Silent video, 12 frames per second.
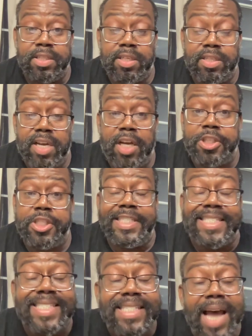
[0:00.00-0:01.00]
discussion.
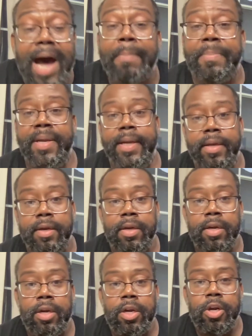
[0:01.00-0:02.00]
Stop it.
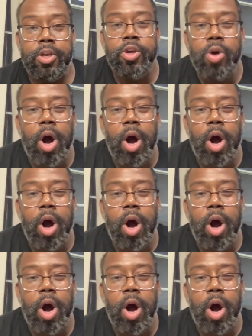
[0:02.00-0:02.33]
You